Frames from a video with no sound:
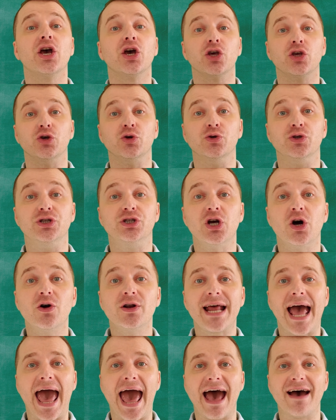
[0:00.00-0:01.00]
You don't
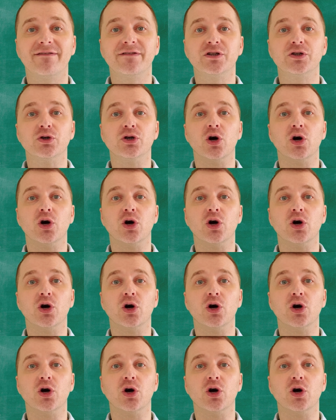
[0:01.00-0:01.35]
have to